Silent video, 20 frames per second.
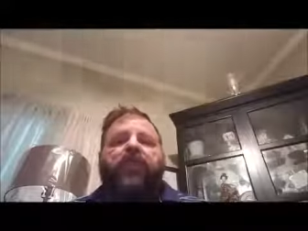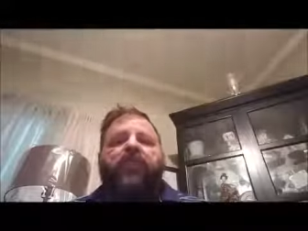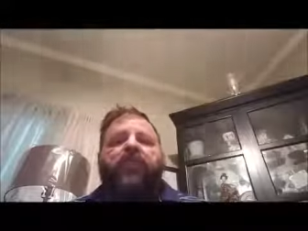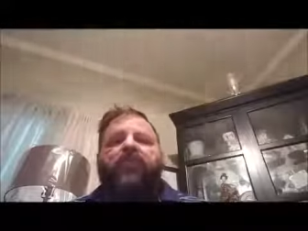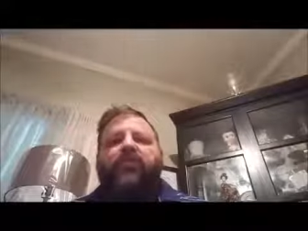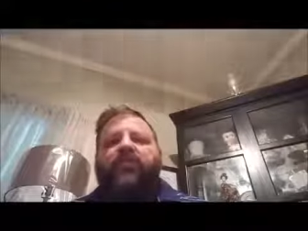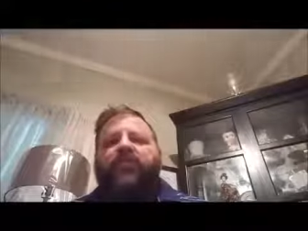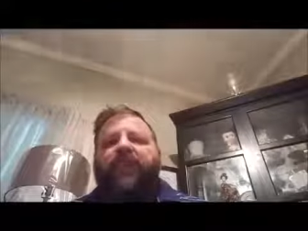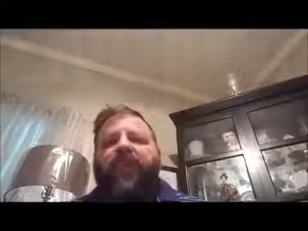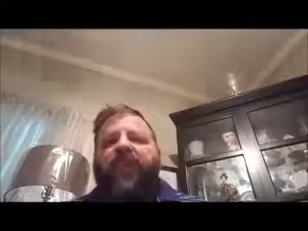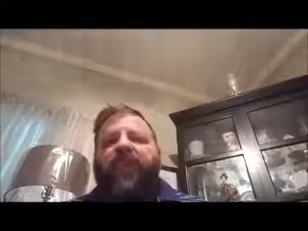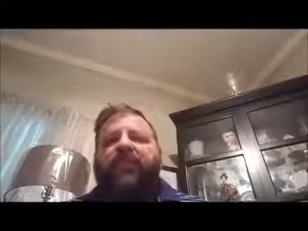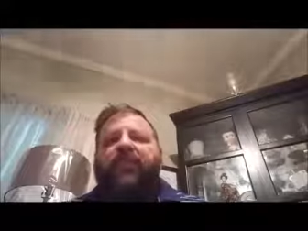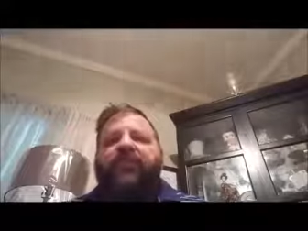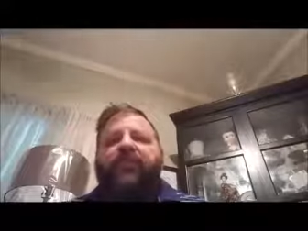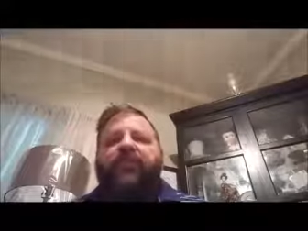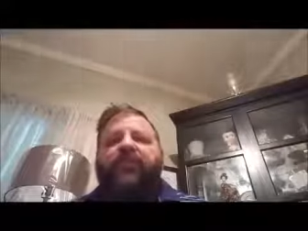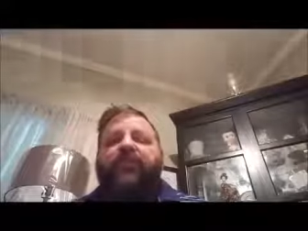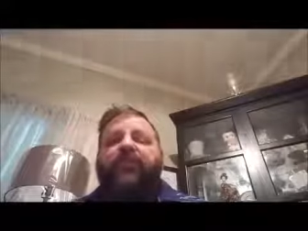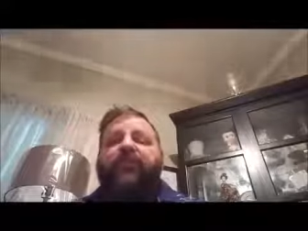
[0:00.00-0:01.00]
Now, if you have
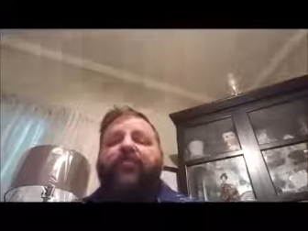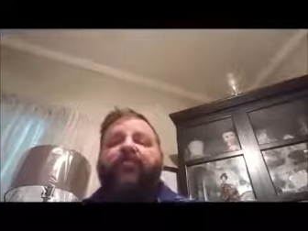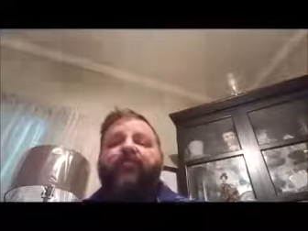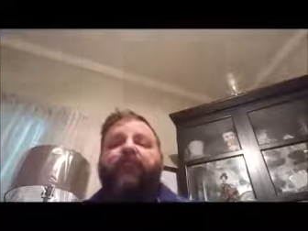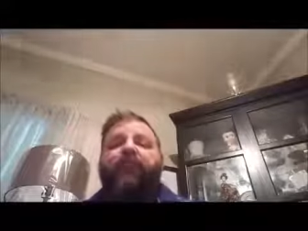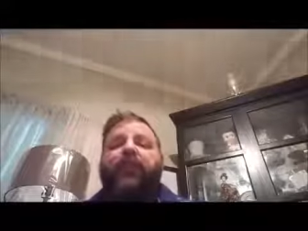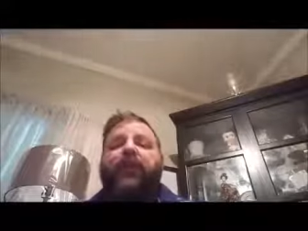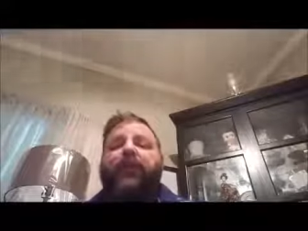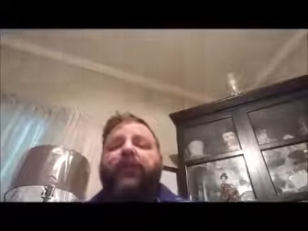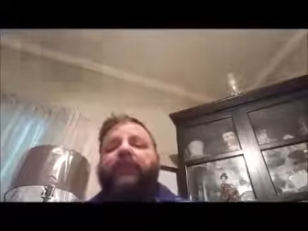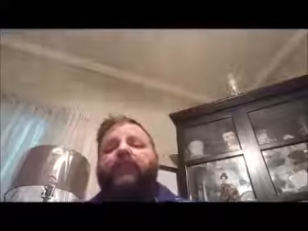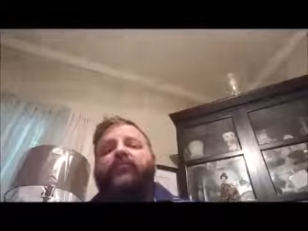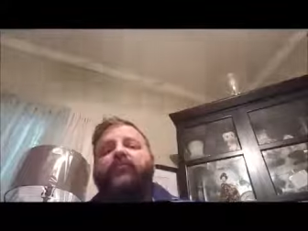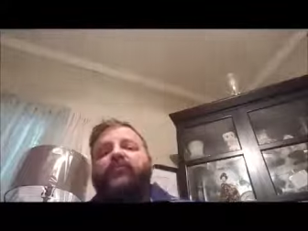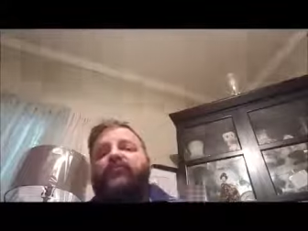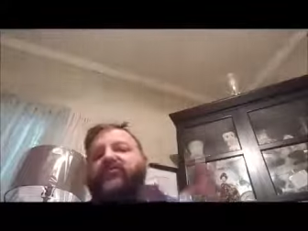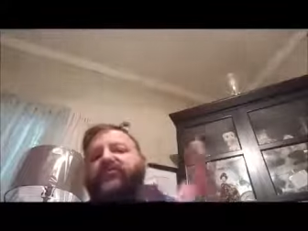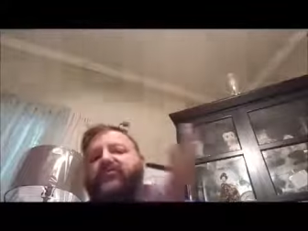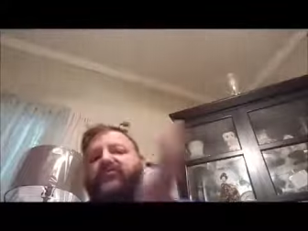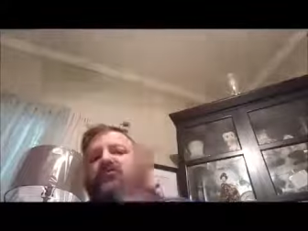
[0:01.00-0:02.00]
these things, great.
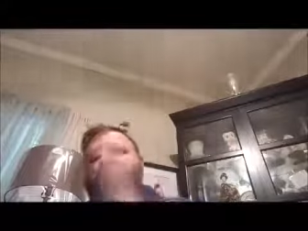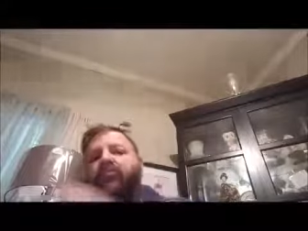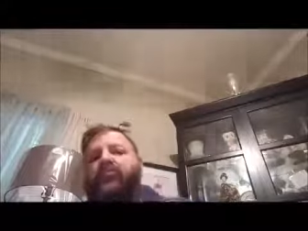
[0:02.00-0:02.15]
Just,